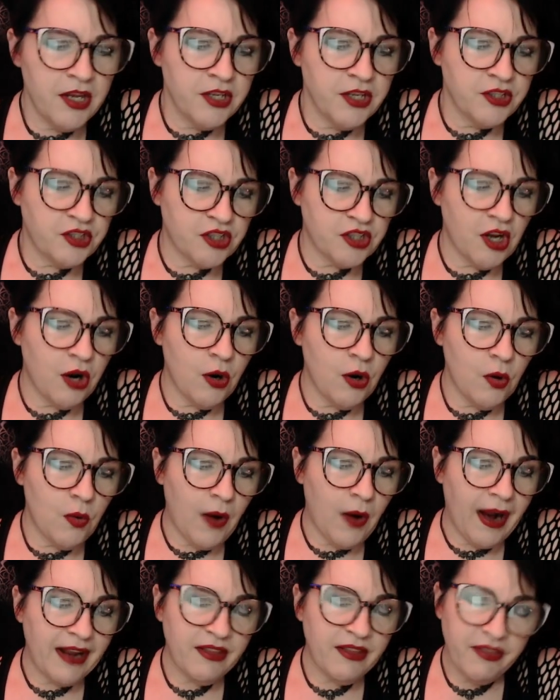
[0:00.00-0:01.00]

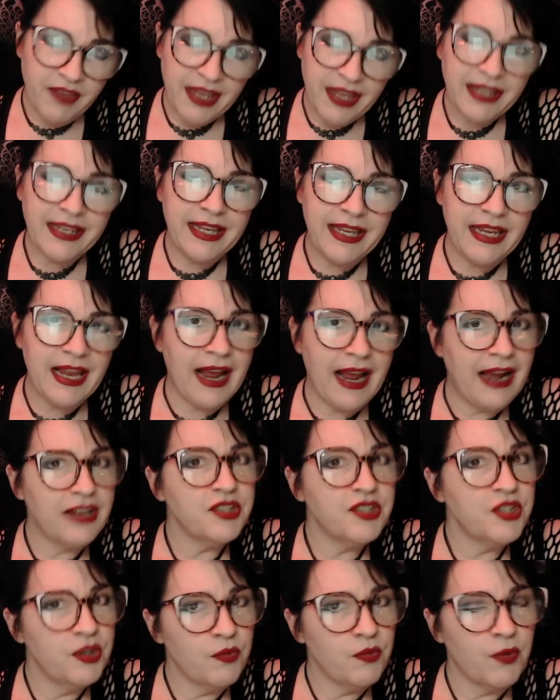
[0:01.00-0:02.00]
So I think he
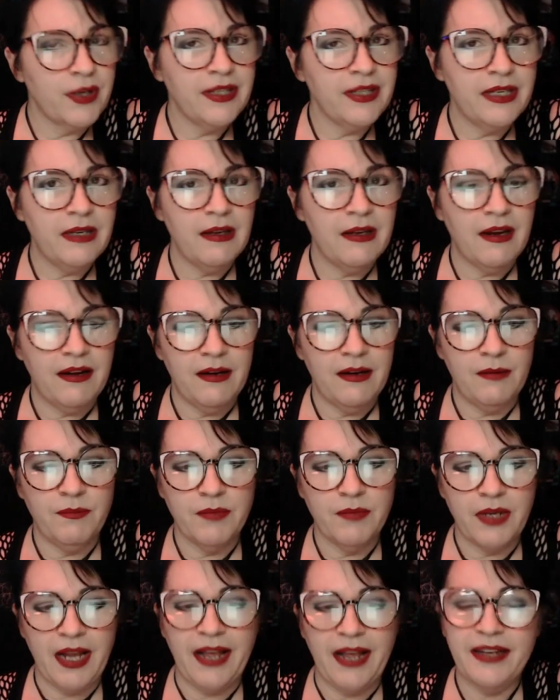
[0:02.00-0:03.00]
actually really
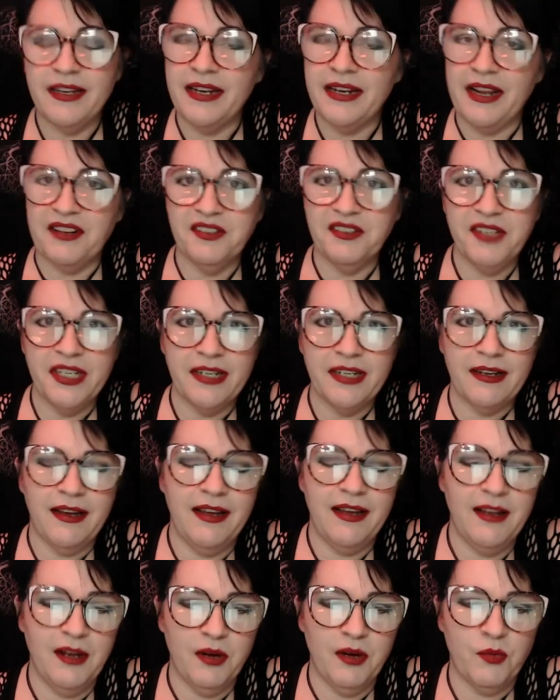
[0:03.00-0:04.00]
kind of nailed it
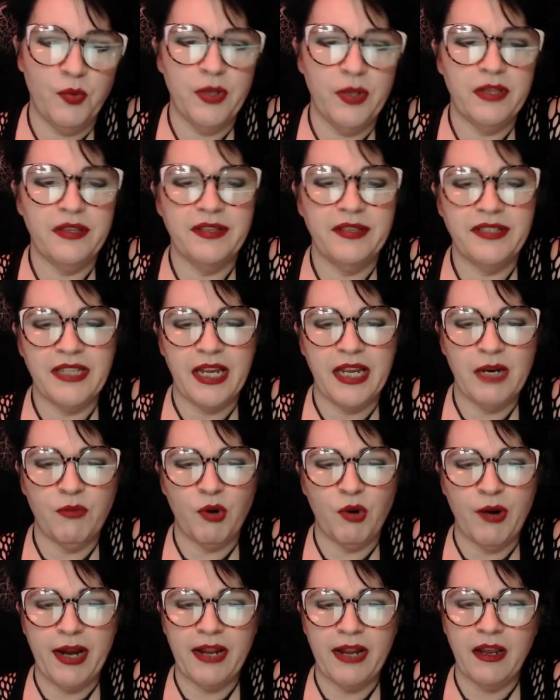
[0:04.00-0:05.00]
with
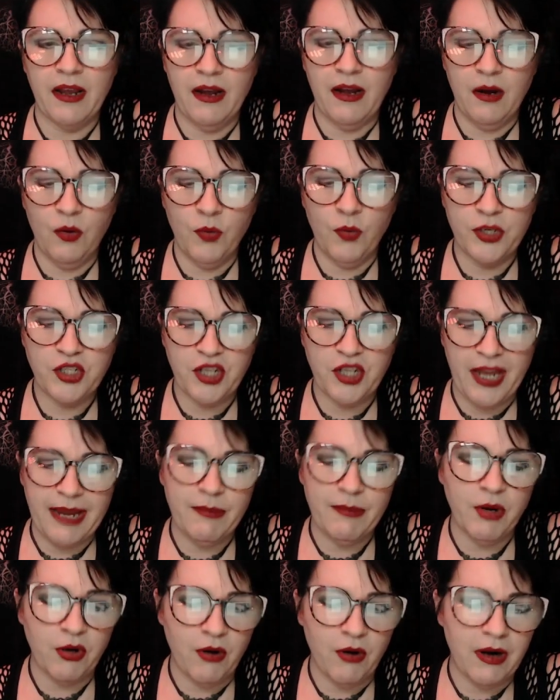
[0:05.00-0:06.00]
Skinamarink, which
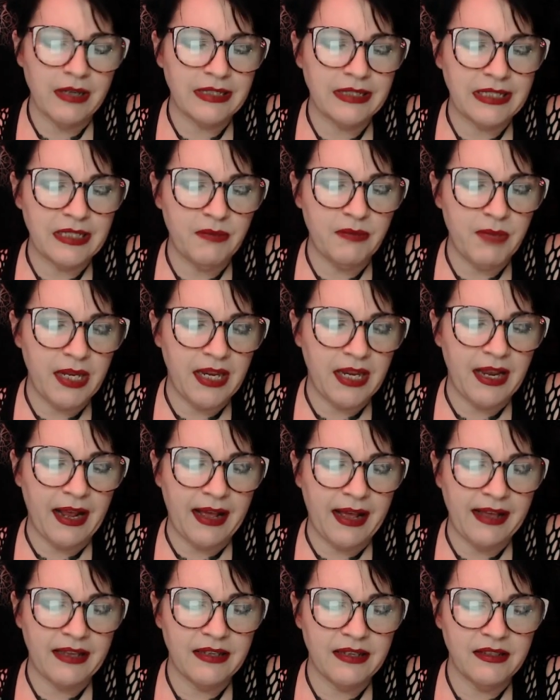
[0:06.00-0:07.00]
came across to me
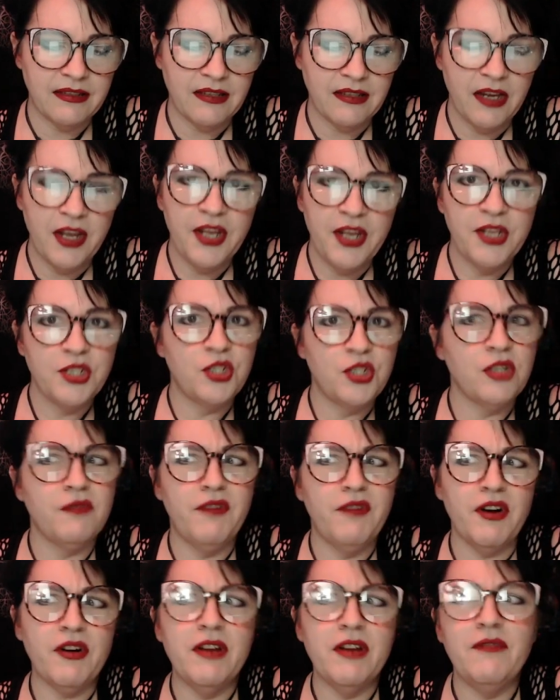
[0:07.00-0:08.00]
as just
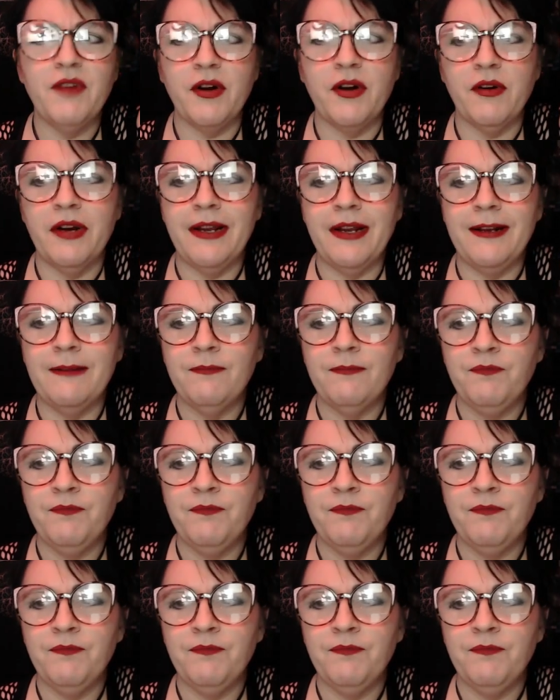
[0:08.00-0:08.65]
very, very